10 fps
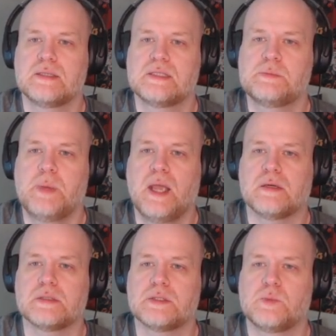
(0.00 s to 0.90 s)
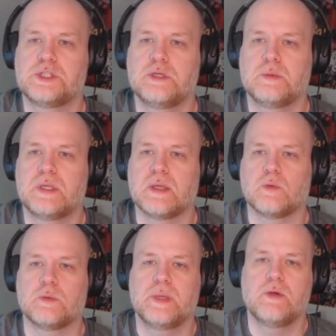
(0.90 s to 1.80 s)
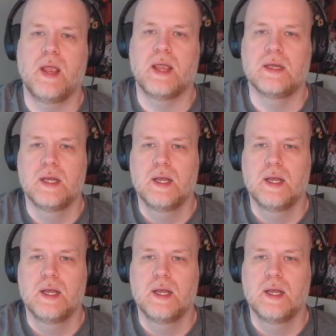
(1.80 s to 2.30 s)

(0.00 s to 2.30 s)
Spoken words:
spiders, which you would think would be great.